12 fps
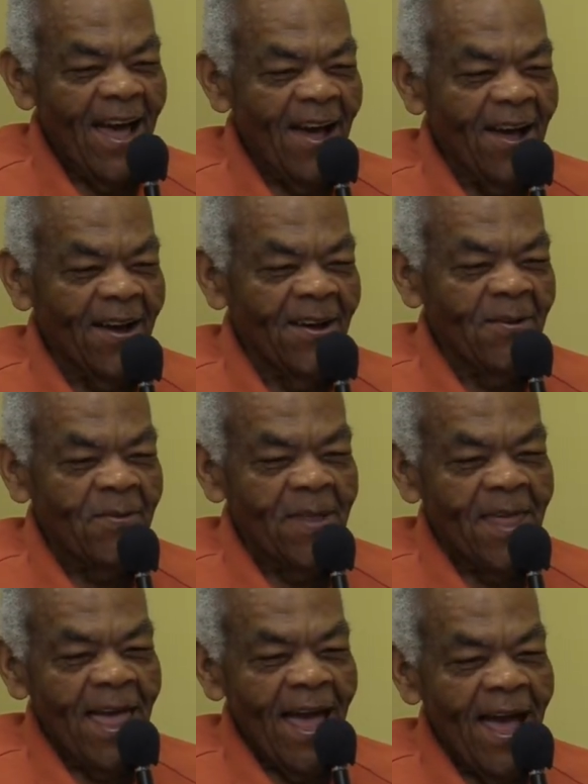
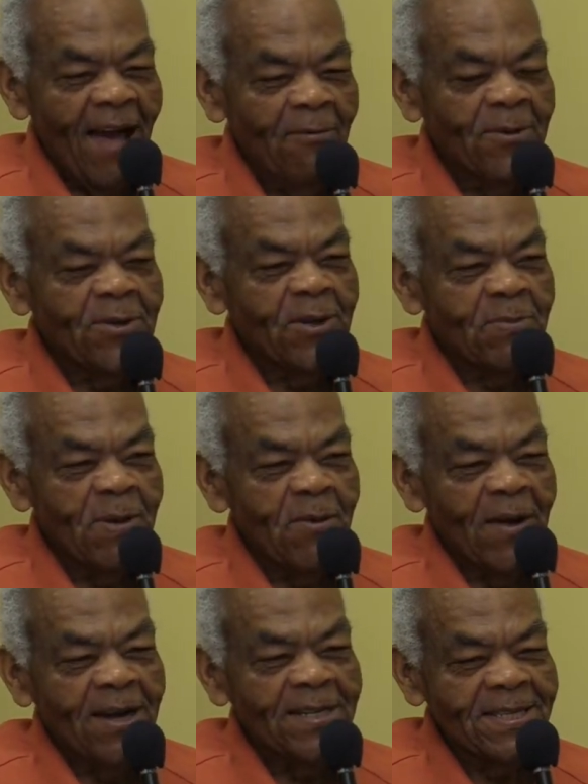I wish you could have been
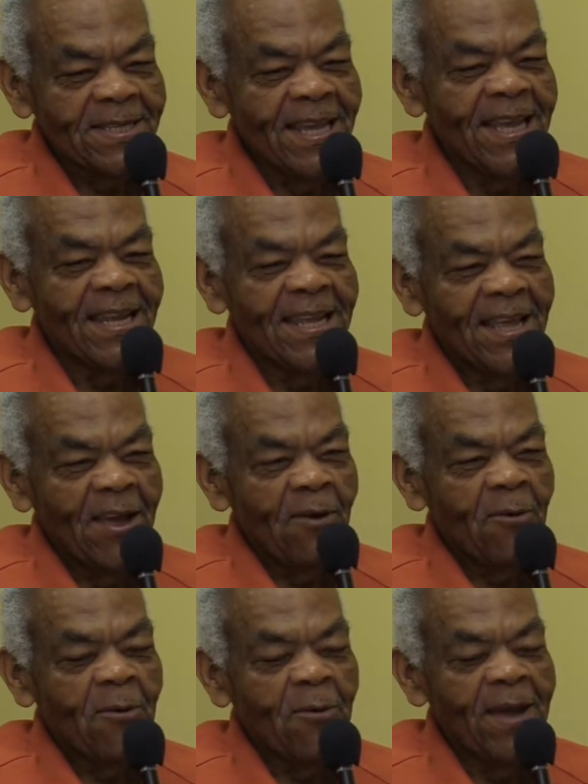around and seen
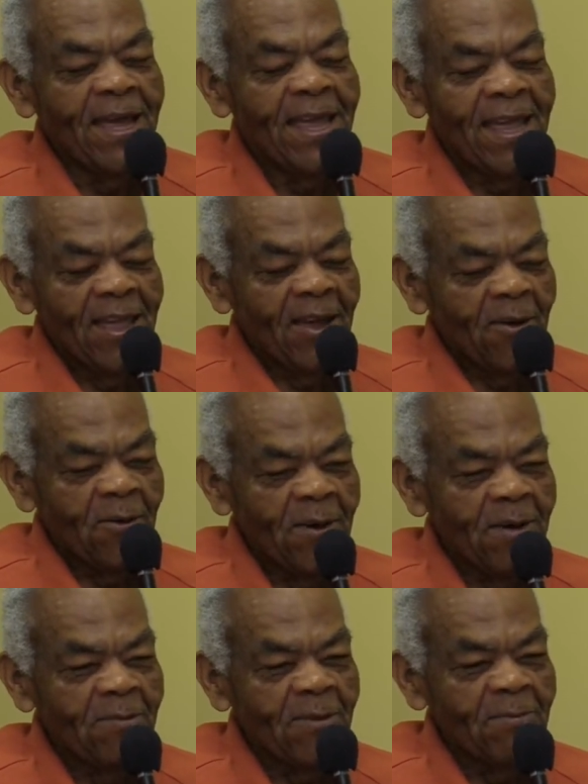
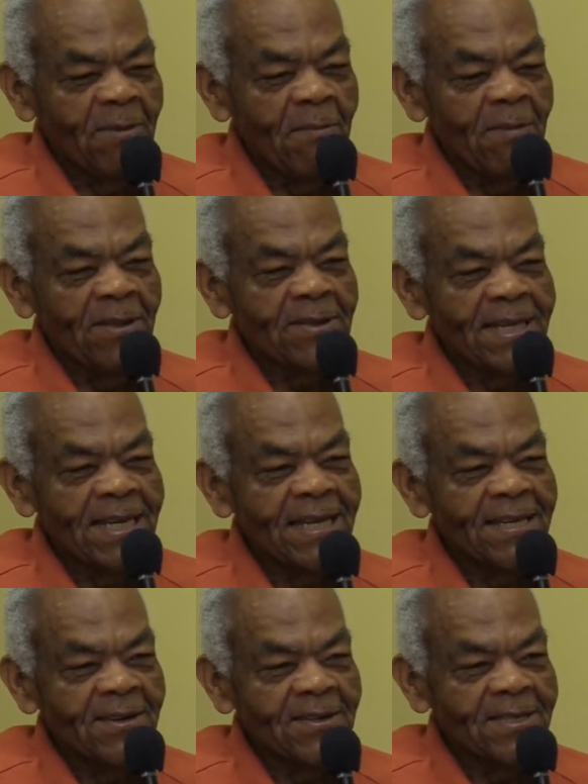when my mother
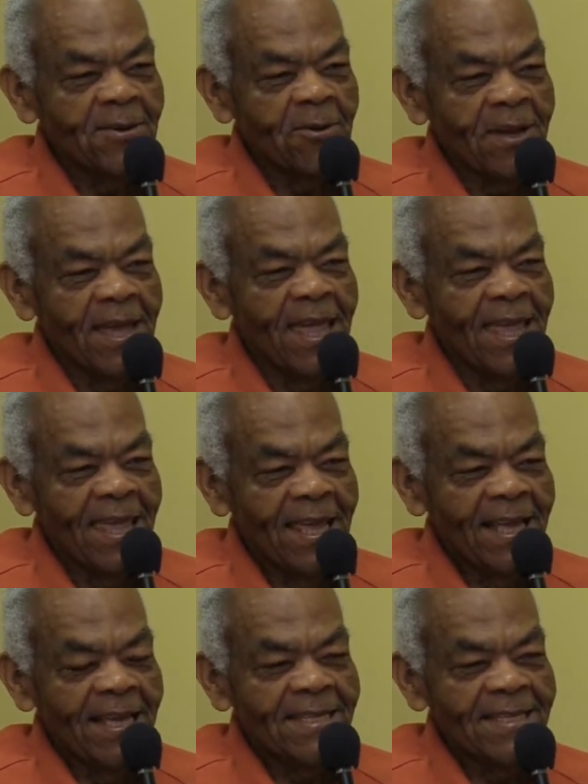kid to her said, okay,
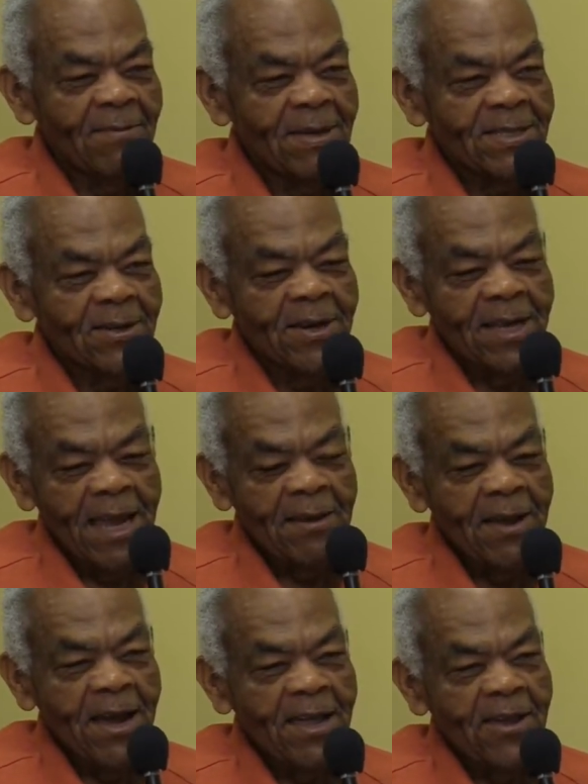say my son came
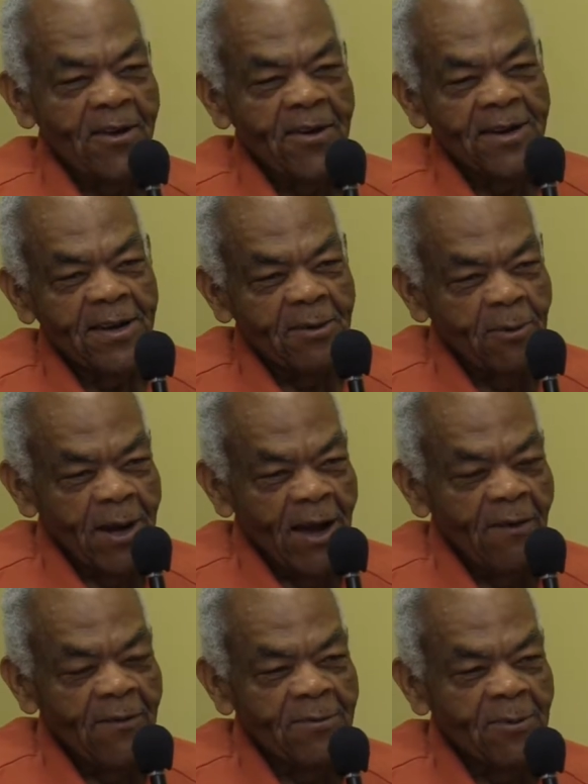down here and
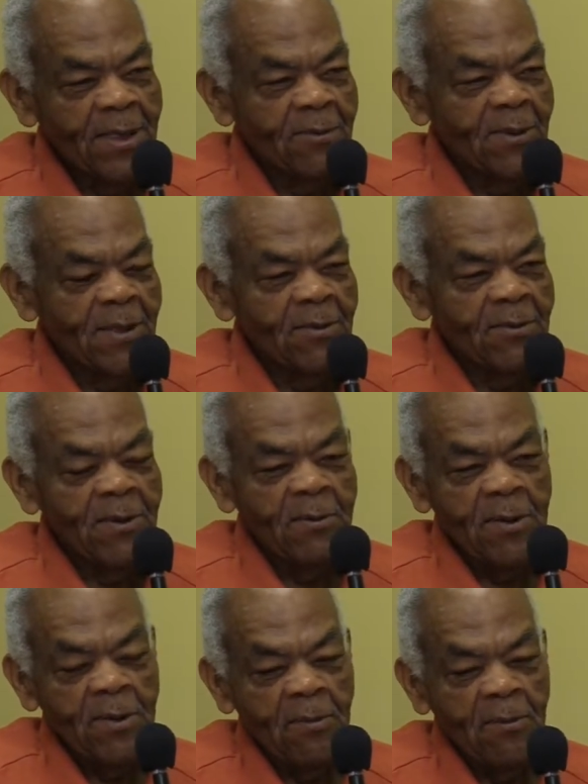whatever, and
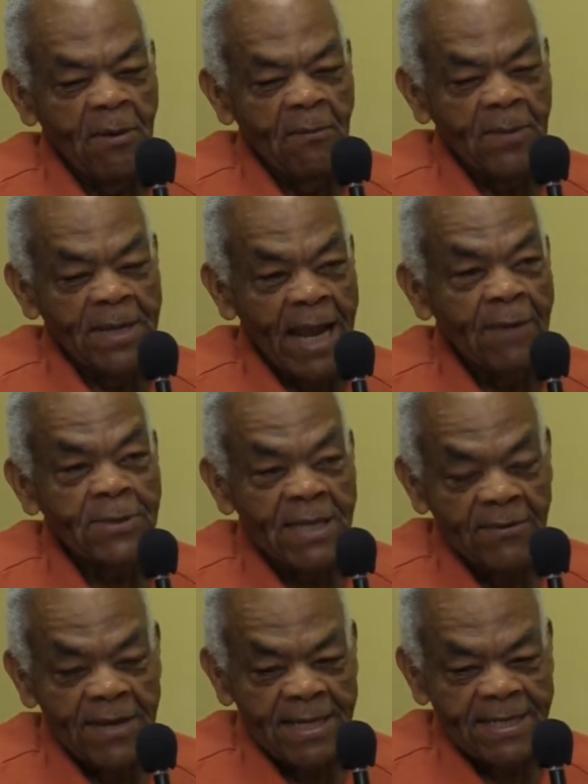my daddy was
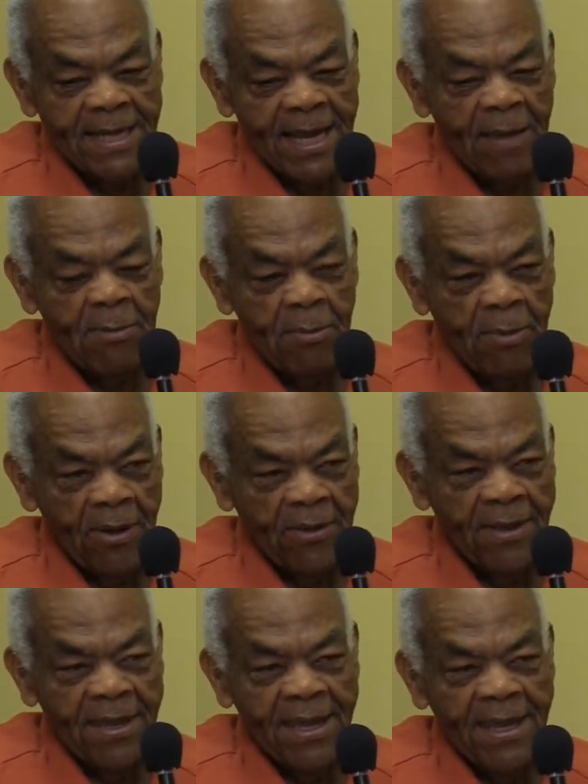living at the time and
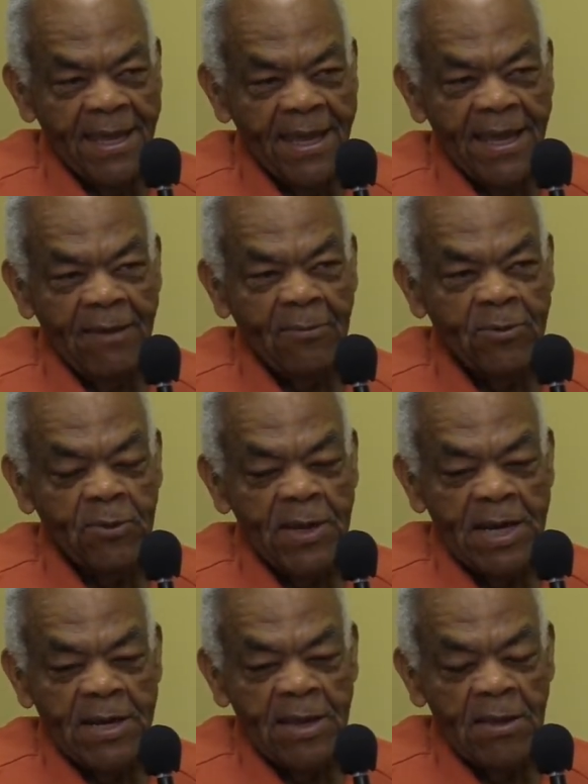brother, and
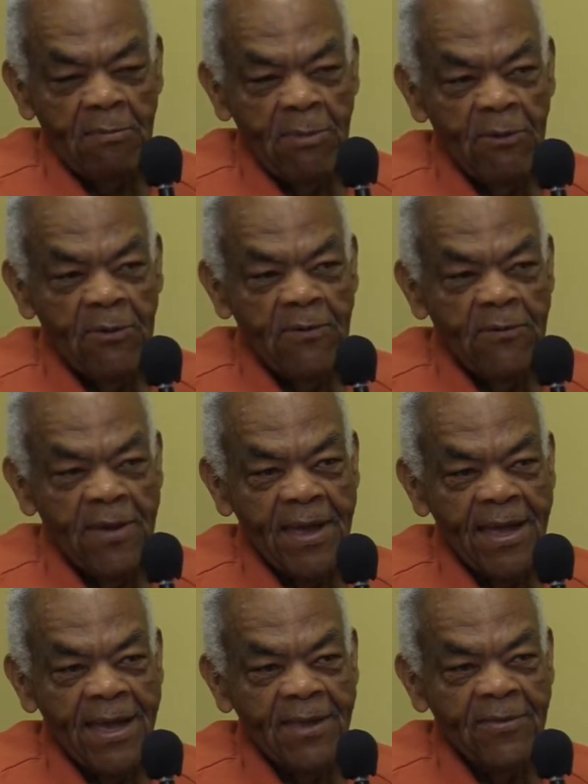between a moving
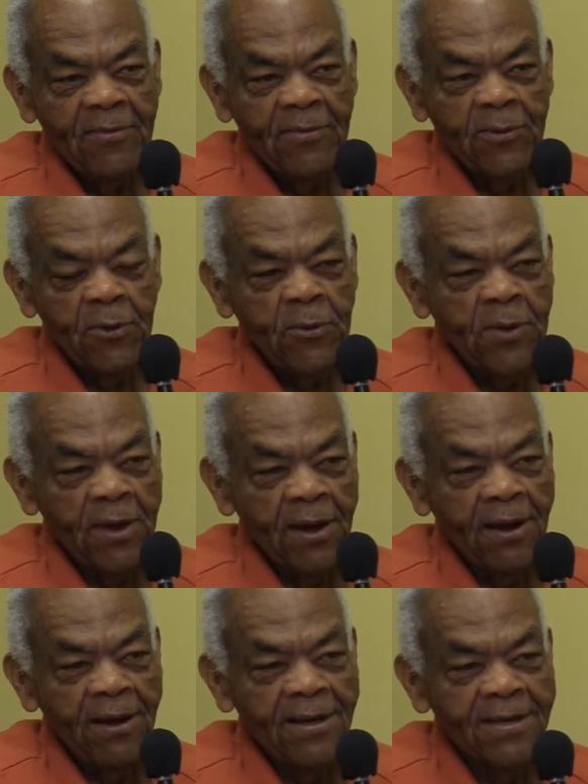van, two or three
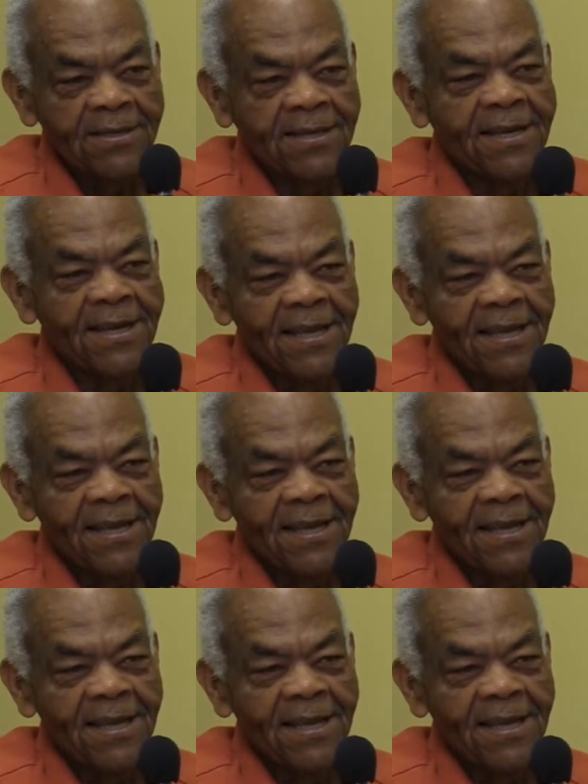cars,